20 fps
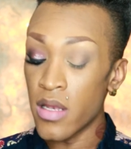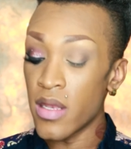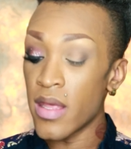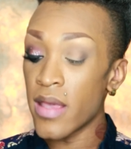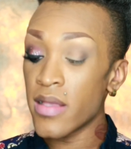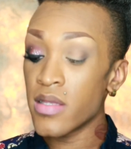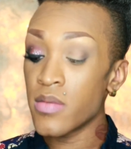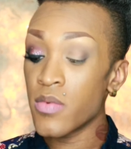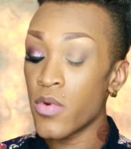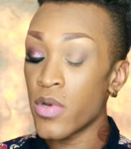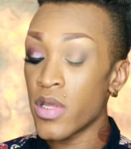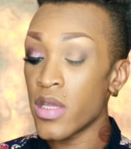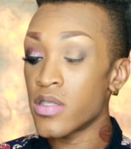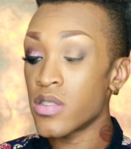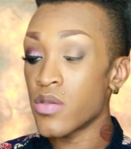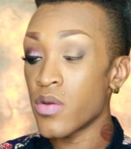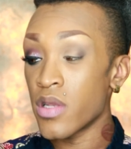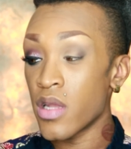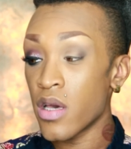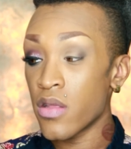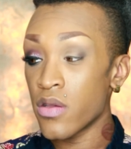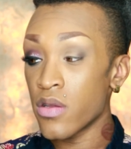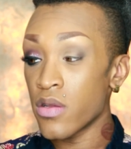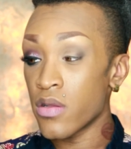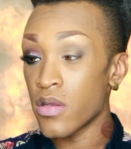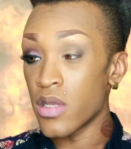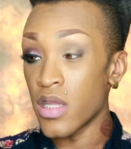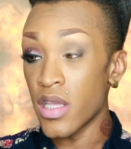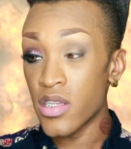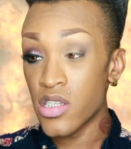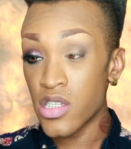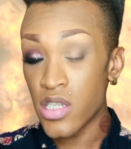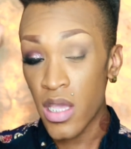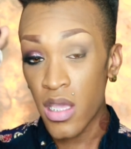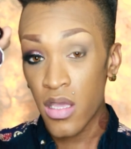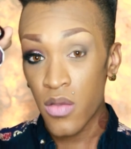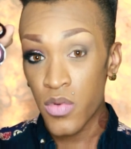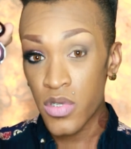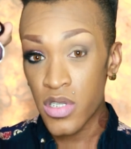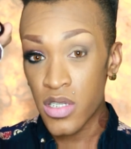Next, I'm going into another NYX
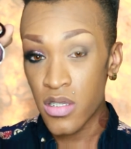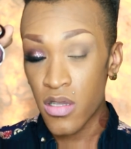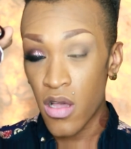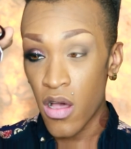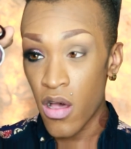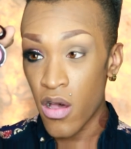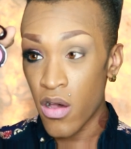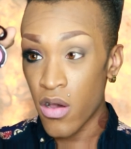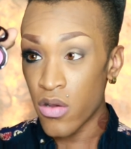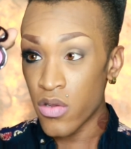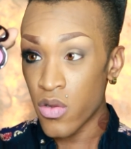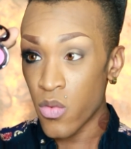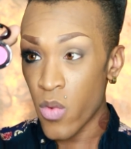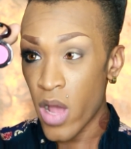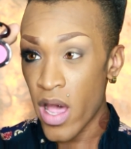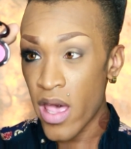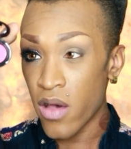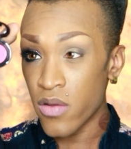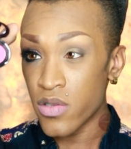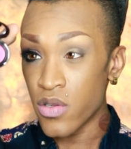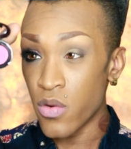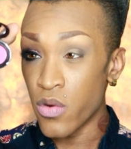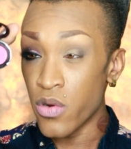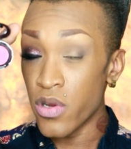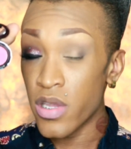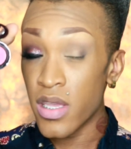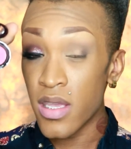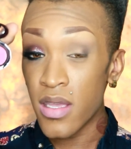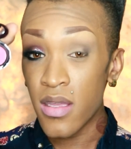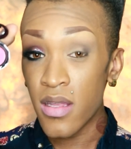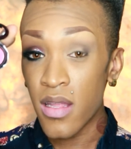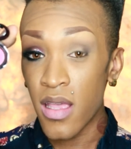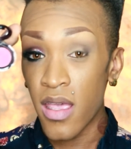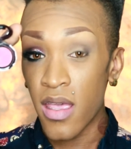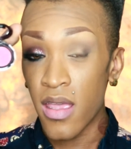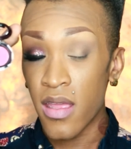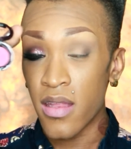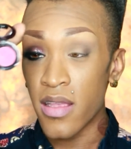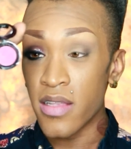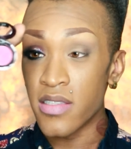shade, which is called Wild Orchid,
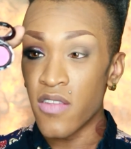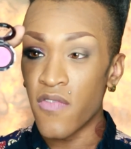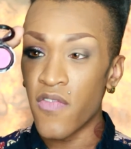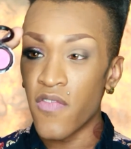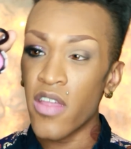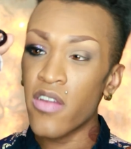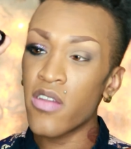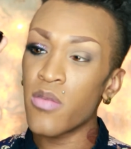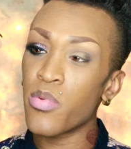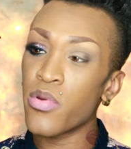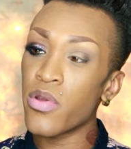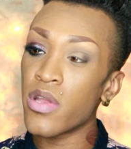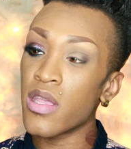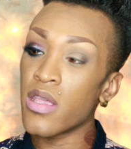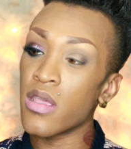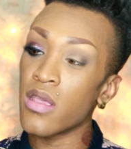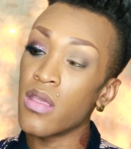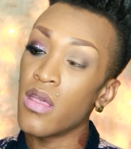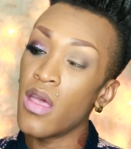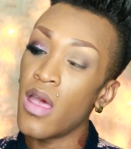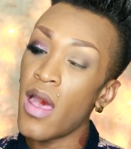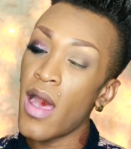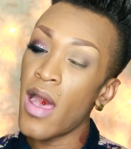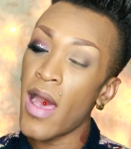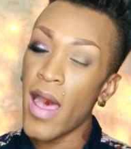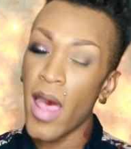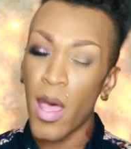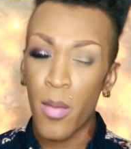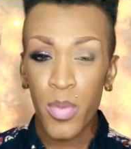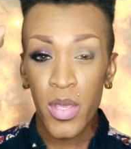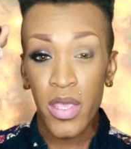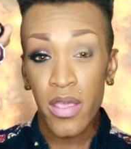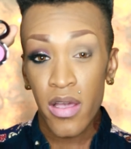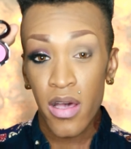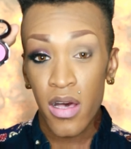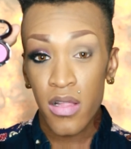and it's a very pretty hot pink